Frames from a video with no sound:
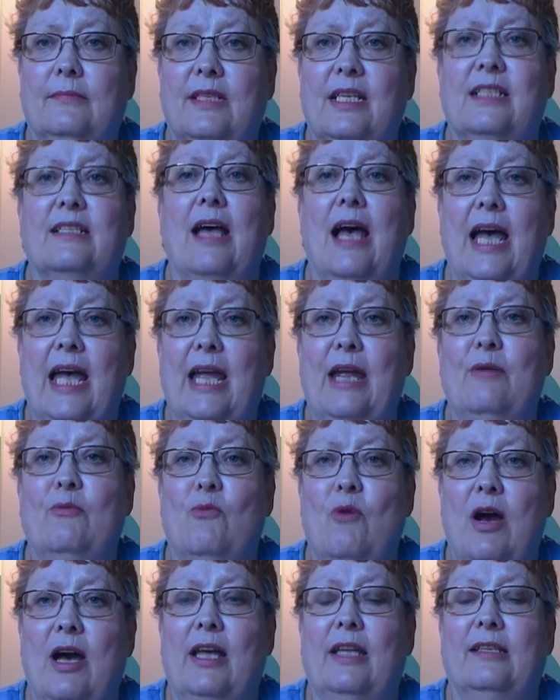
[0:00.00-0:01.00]
because I
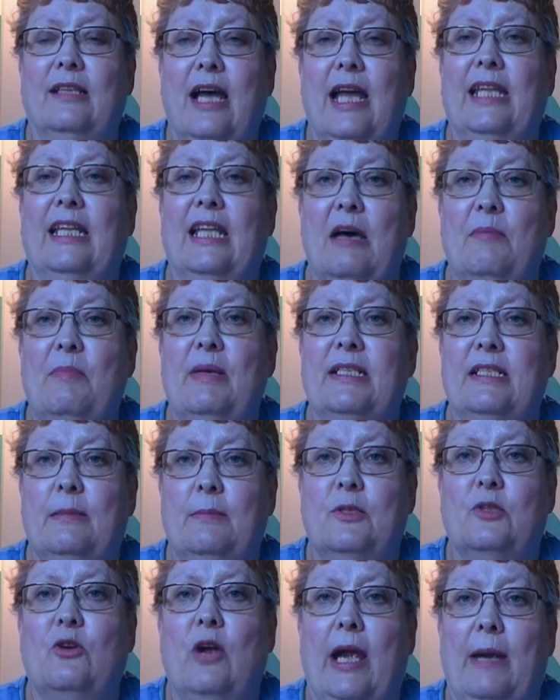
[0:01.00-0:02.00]
want I love my
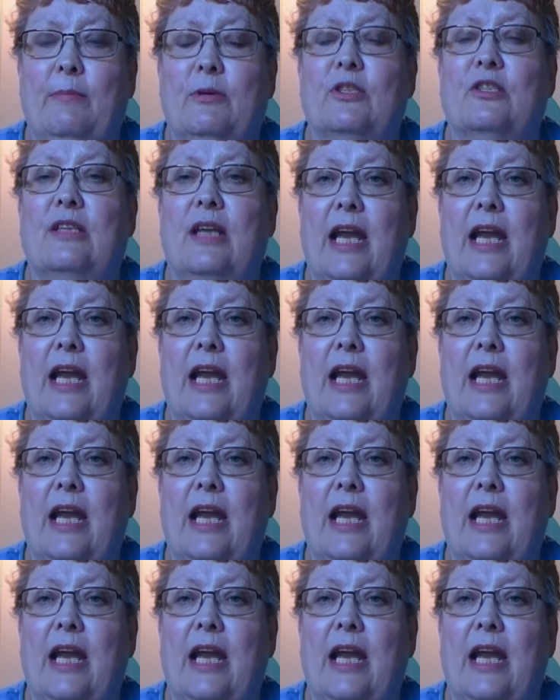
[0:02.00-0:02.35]
subscribers